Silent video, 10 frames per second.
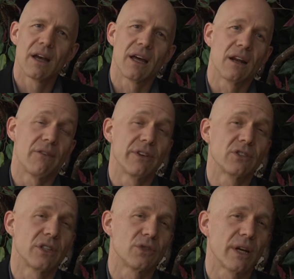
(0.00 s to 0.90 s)
and it
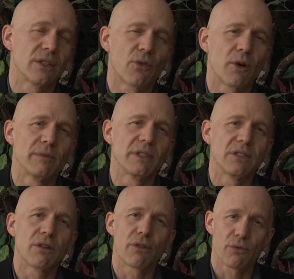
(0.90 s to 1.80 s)
eventually transforms
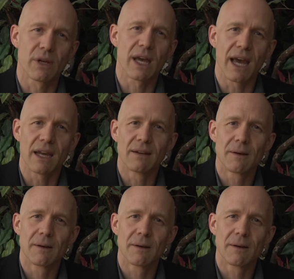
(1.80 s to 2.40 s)
into 3/8.